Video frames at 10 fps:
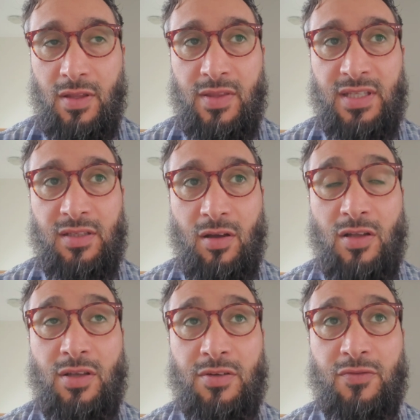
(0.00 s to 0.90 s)
the
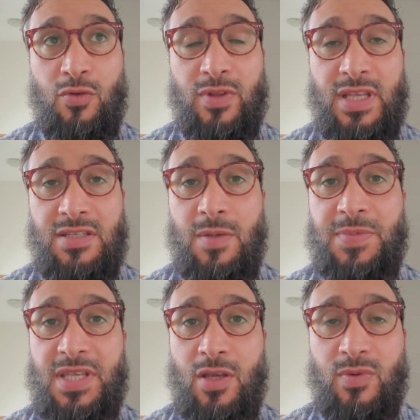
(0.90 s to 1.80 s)
Qadr for the
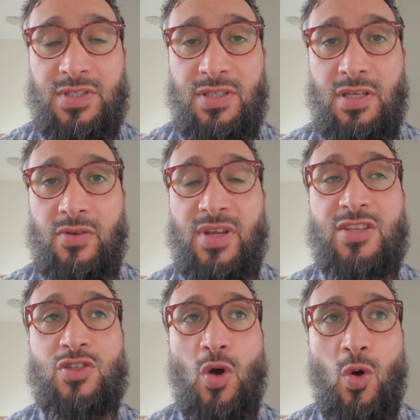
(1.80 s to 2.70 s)
subsequent year
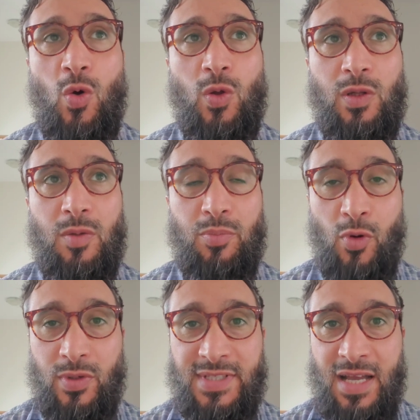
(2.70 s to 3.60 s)
is all
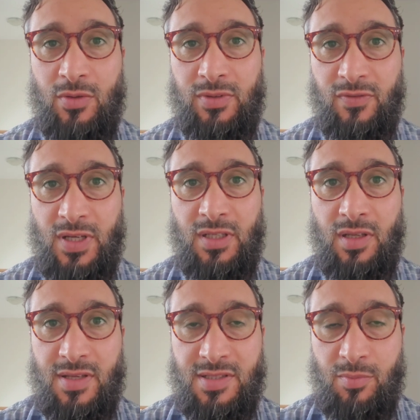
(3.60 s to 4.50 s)
brought down,
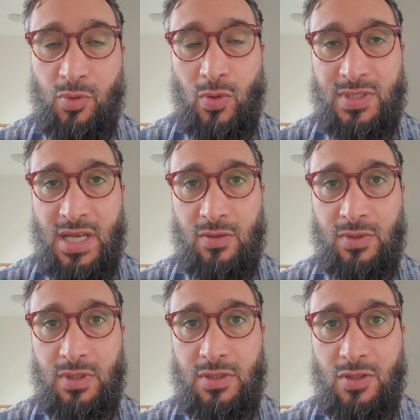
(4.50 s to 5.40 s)
finalized and brought
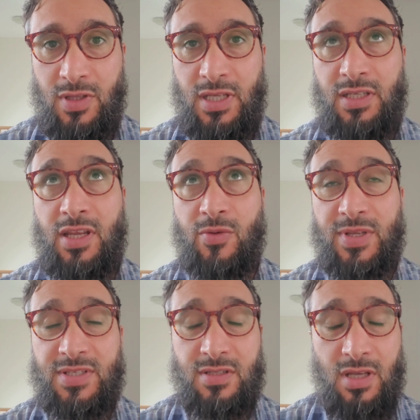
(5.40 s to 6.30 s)
down to the
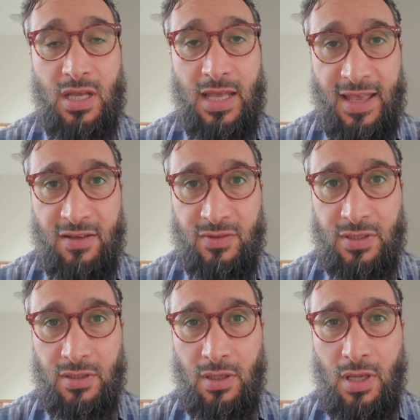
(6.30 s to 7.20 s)
nearest
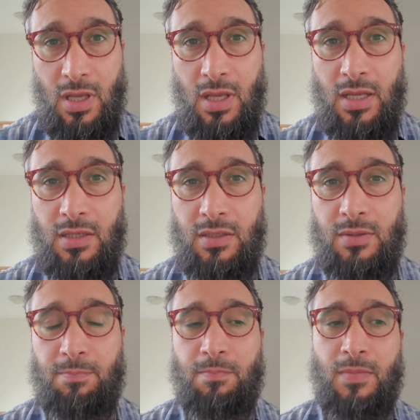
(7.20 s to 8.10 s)
heaven.
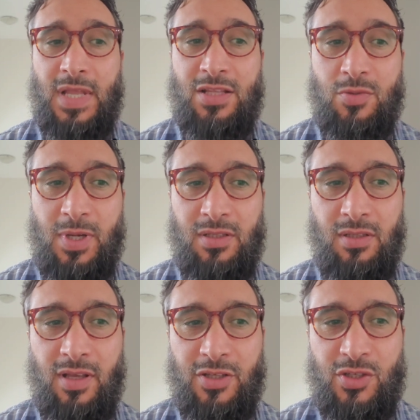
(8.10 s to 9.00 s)
Um, and
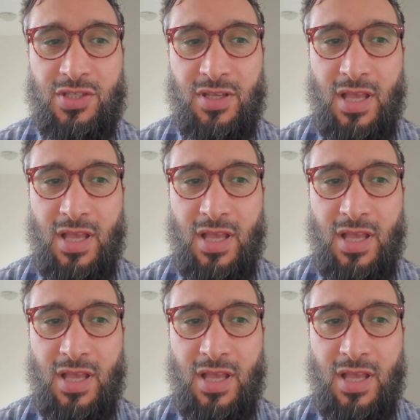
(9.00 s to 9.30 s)
subhanAllah, you,